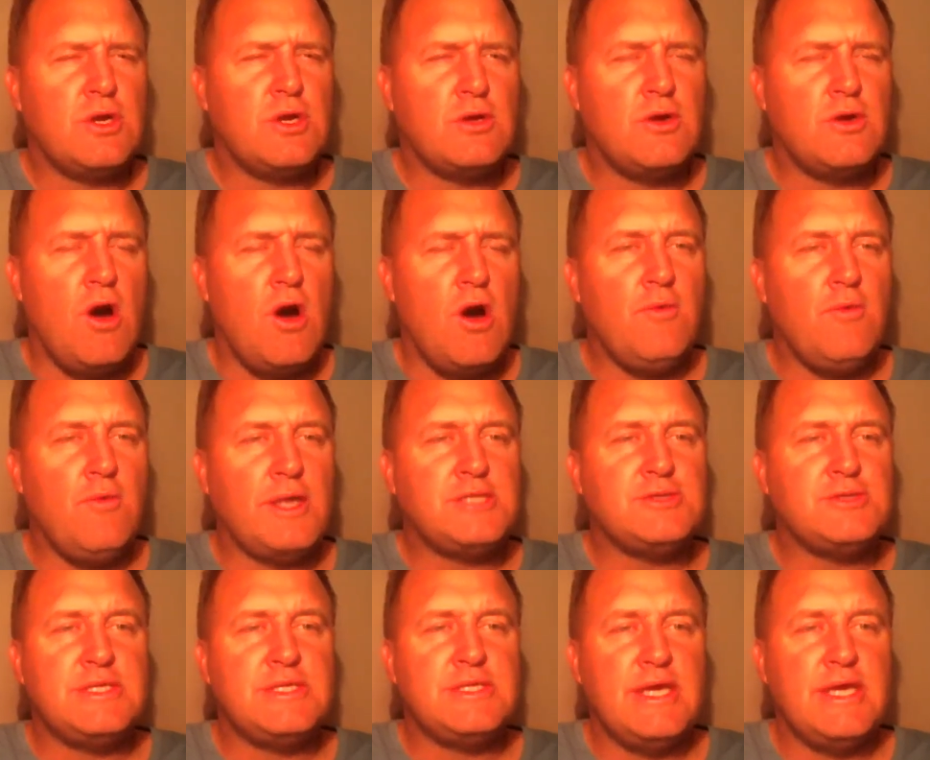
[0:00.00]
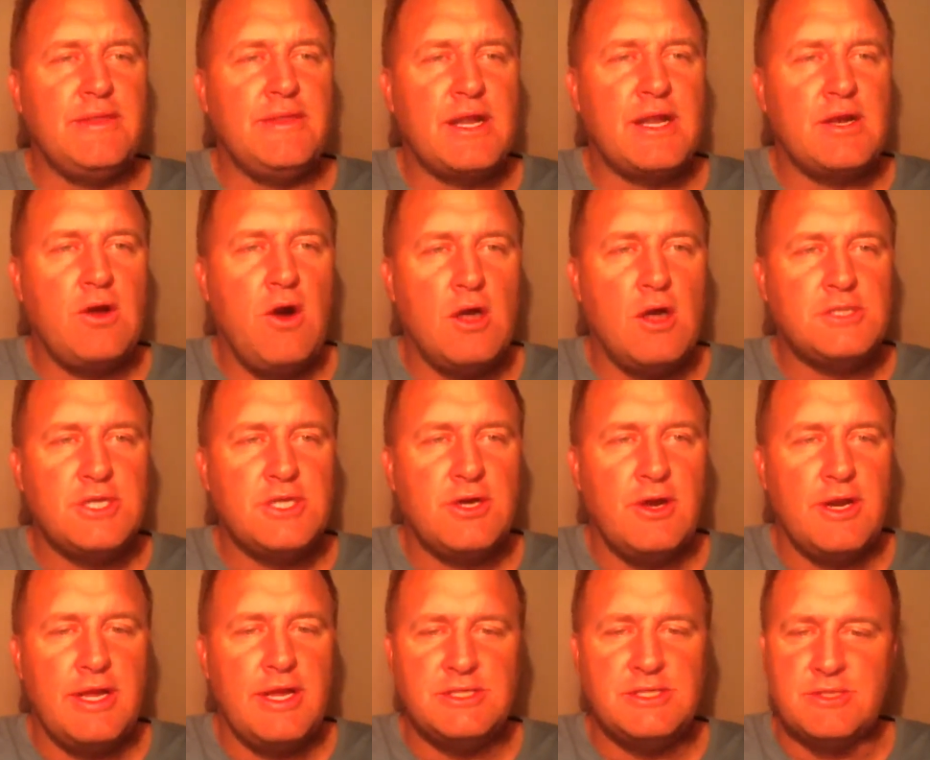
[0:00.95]
Carter. Which was the year that Carter
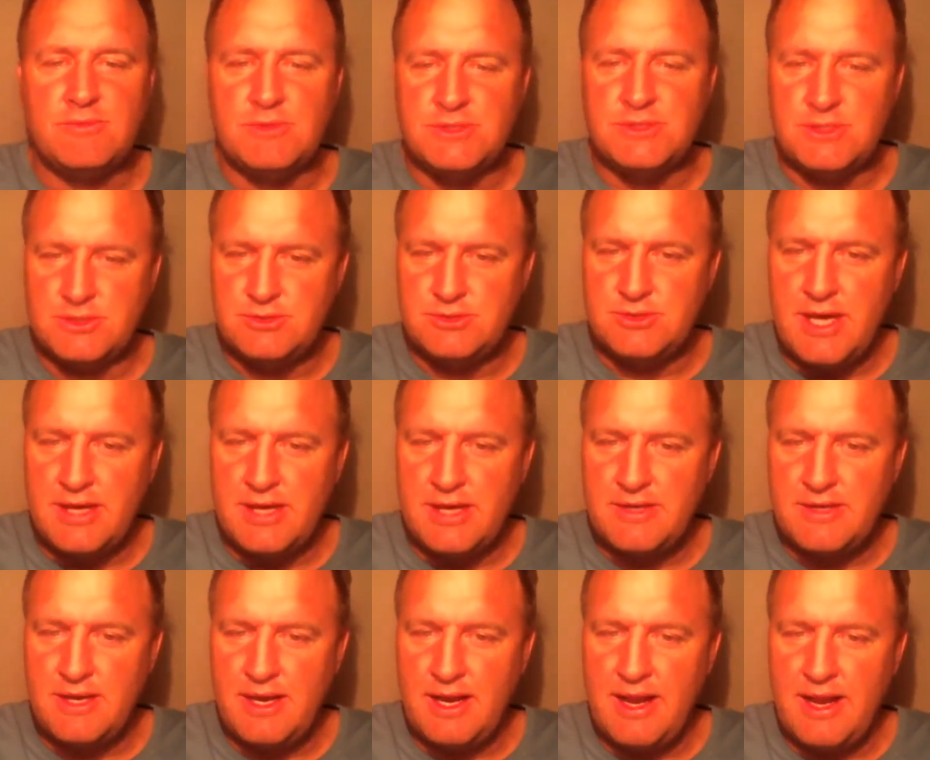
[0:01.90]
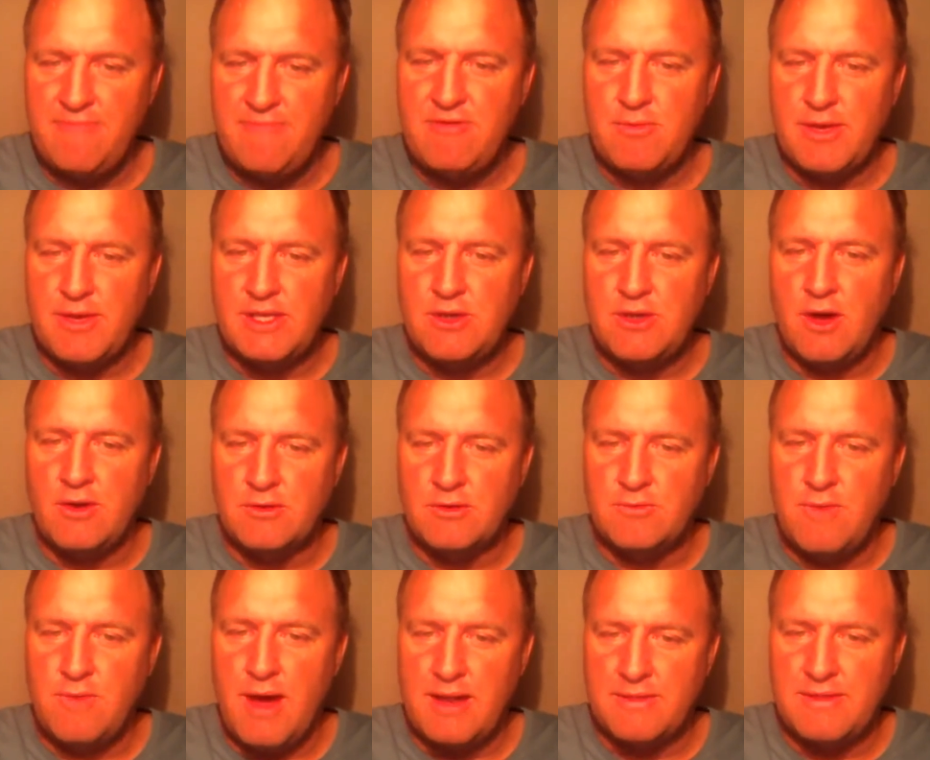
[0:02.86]
got injured? Was it 2011 when Donald
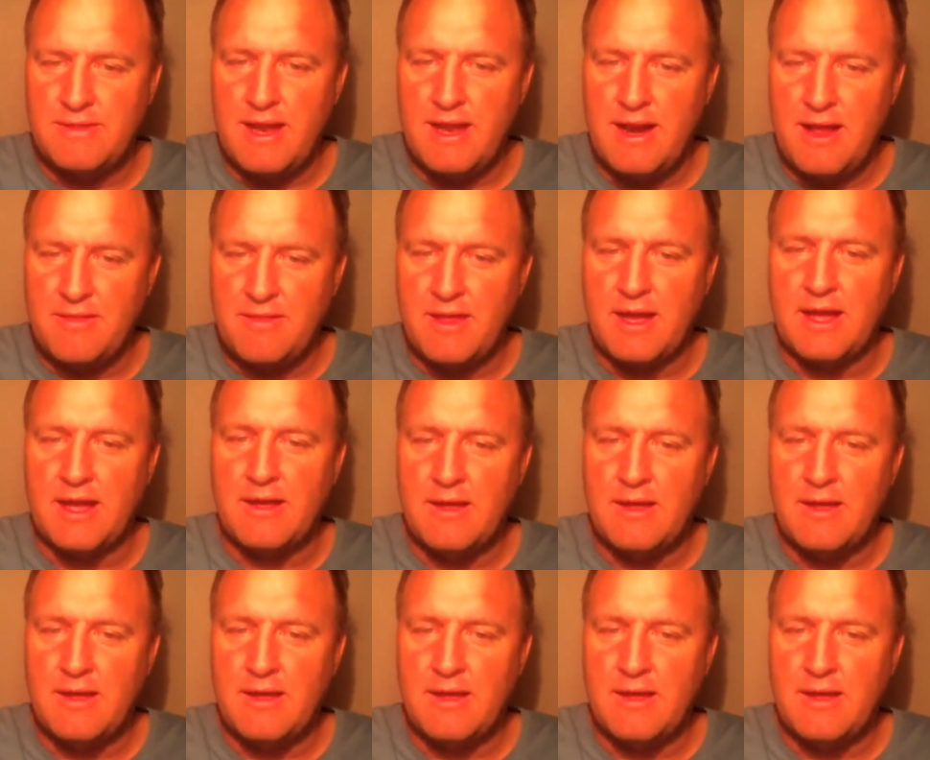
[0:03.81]
won it then, I think?